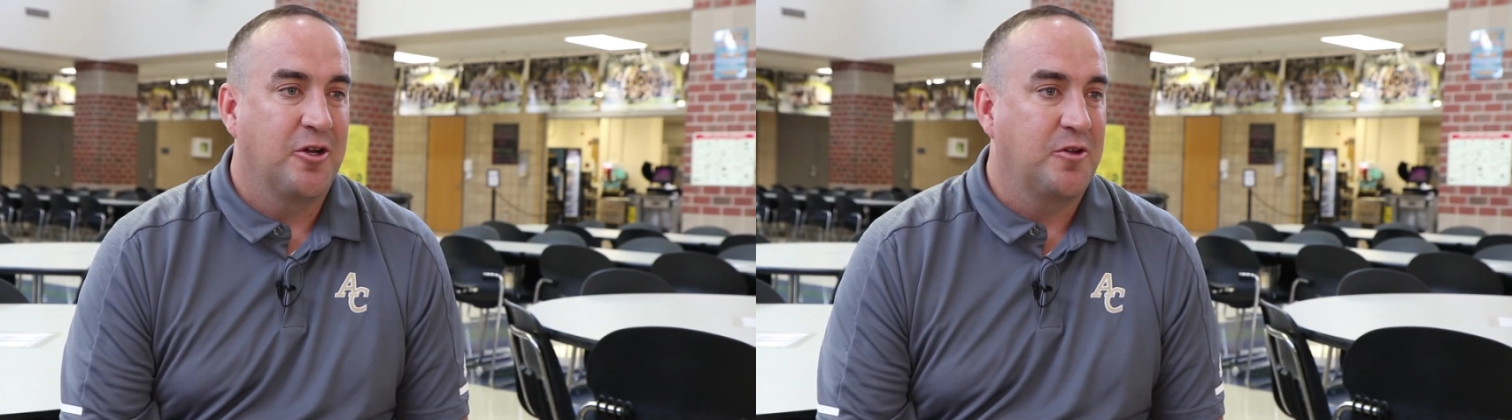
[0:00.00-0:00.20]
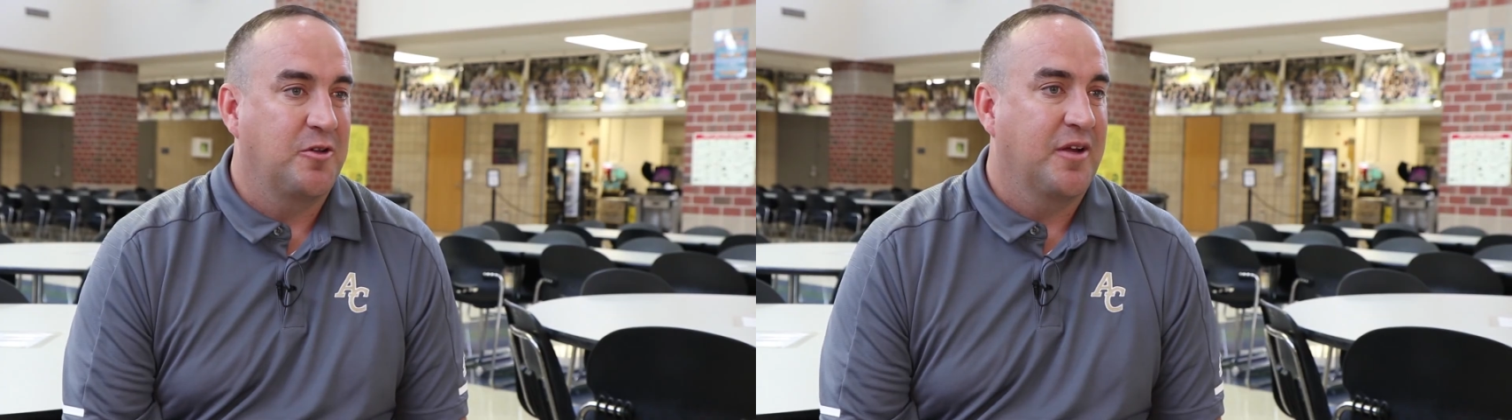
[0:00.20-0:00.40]

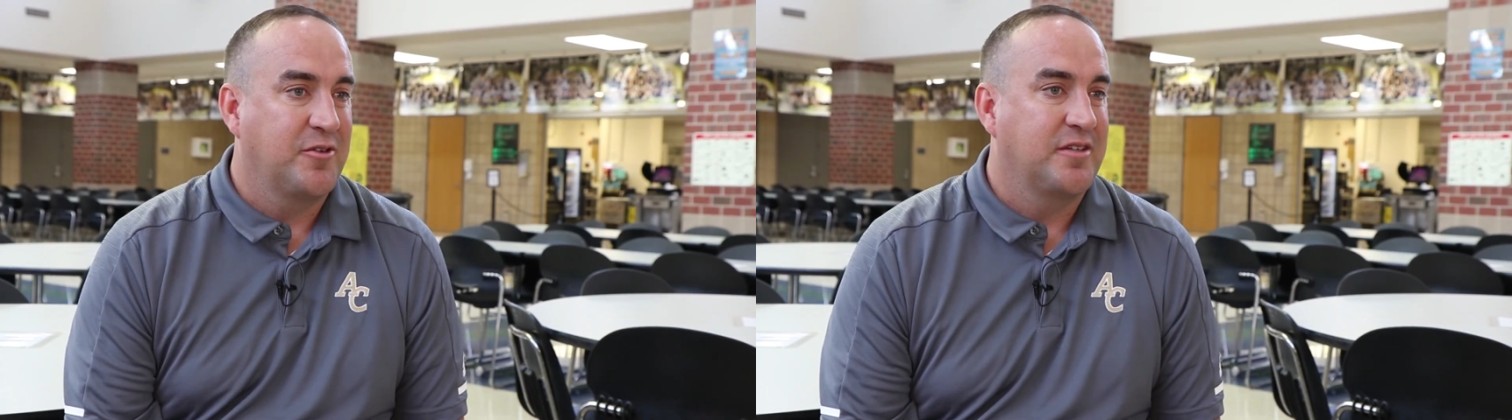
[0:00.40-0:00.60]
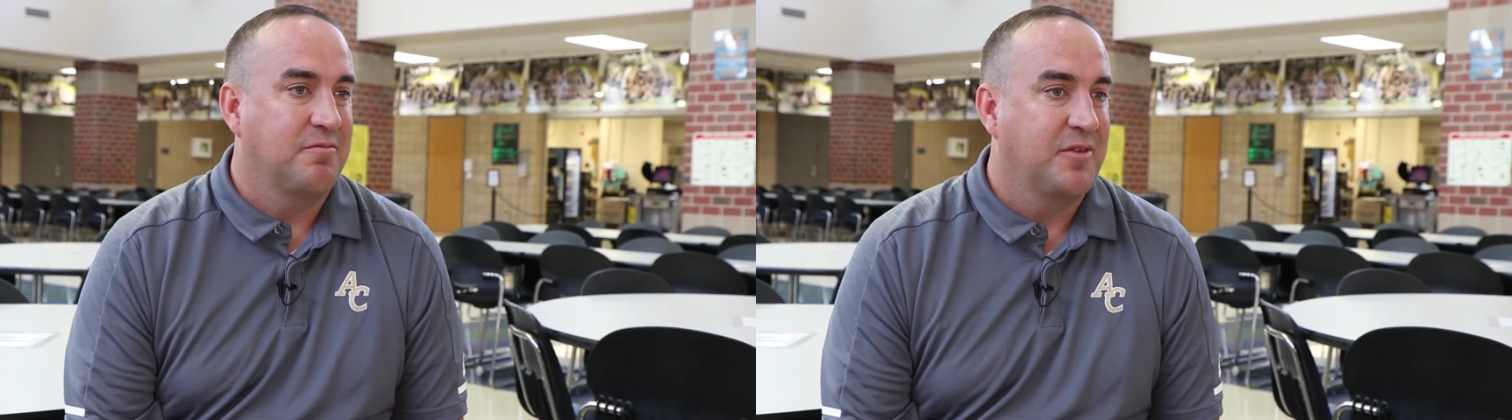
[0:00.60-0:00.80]
know,
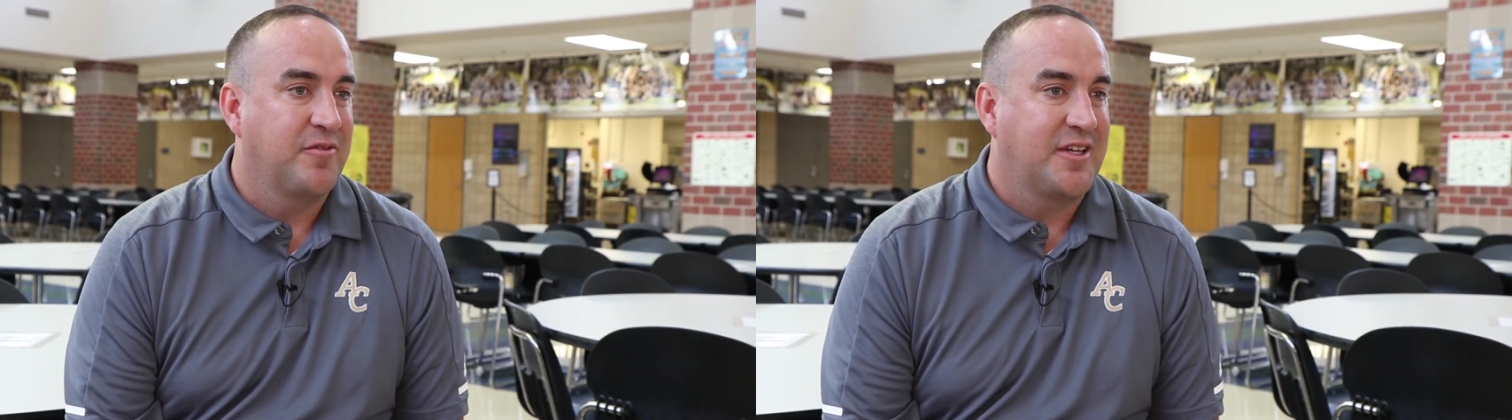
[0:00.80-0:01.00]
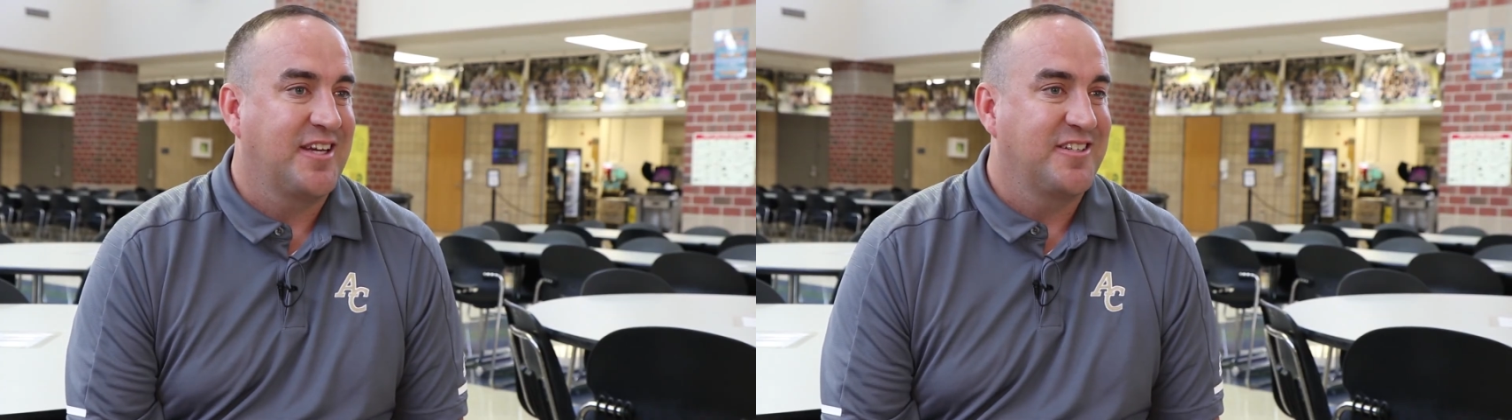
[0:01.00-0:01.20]
every,
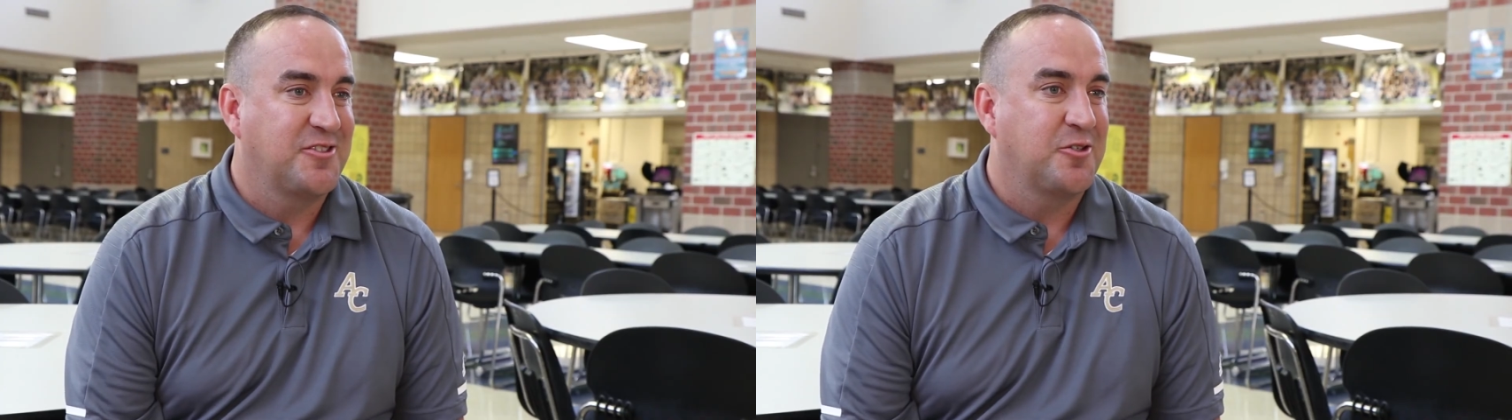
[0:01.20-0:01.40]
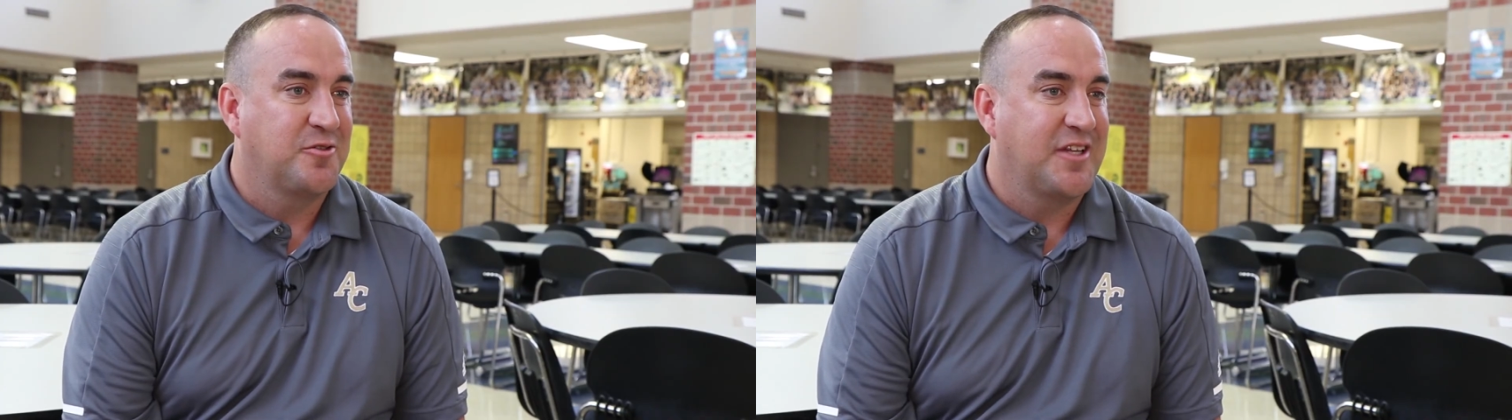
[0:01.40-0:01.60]
every kid
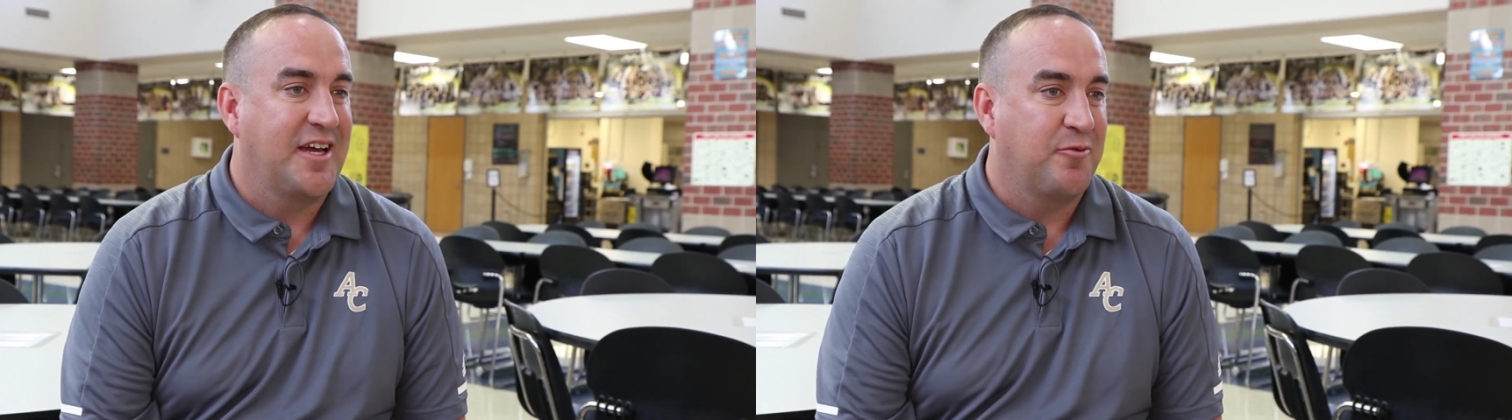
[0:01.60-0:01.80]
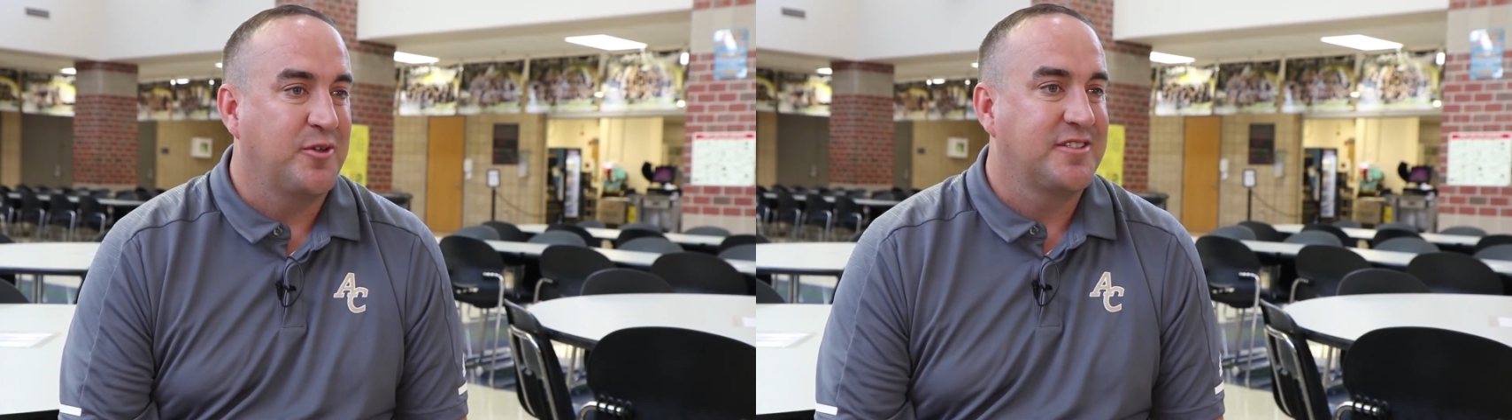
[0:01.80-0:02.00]
deserves to
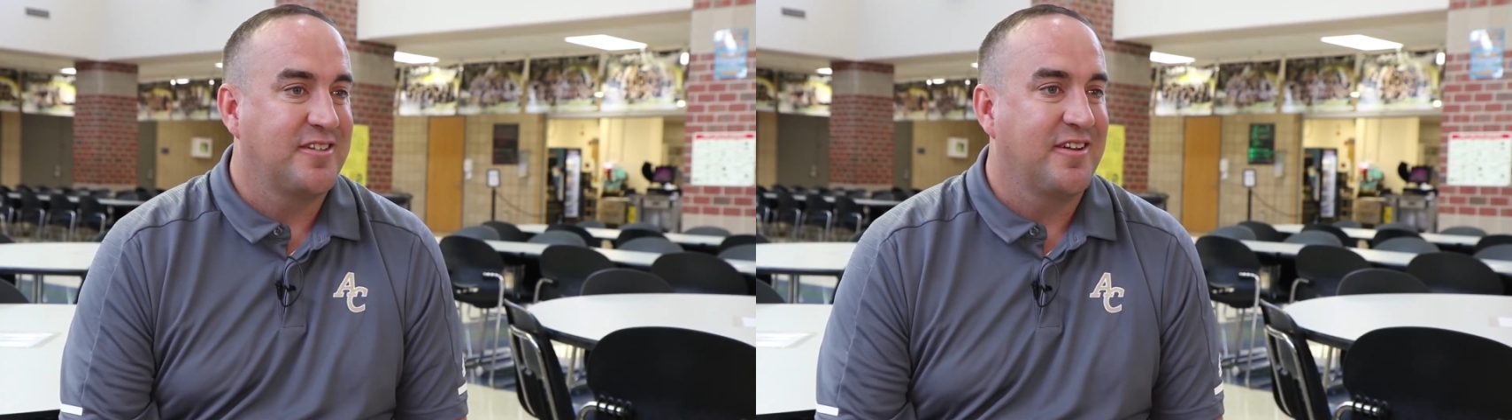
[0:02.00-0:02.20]
have once in their